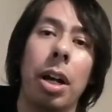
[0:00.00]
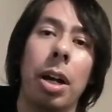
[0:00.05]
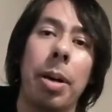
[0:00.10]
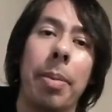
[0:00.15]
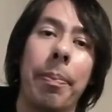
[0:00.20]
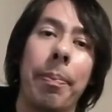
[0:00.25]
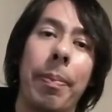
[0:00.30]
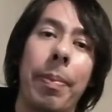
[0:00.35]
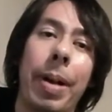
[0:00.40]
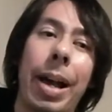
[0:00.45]

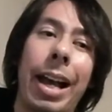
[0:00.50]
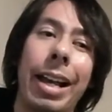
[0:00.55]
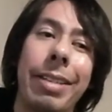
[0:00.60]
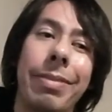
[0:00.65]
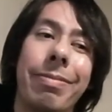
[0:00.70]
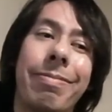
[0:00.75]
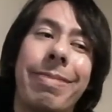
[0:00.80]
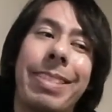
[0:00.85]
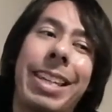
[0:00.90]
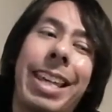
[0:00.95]

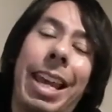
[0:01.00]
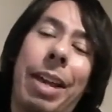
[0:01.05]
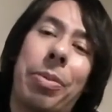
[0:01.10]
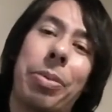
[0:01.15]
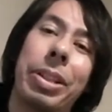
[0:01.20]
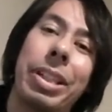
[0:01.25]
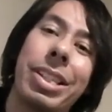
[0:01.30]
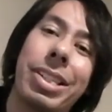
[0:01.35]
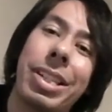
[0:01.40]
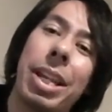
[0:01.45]
I
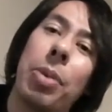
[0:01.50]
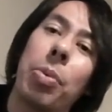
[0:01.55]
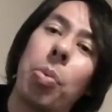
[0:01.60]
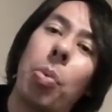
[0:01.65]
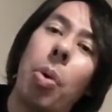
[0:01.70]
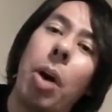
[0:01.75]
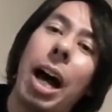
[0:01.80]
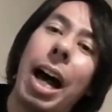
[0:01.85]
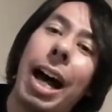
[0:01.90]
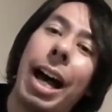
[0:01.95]
can't really say
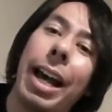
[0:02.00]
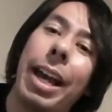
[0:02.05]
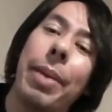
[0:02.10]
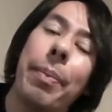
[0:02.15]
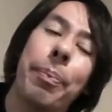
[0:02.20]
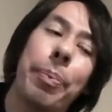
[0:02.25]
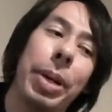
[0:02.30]
why,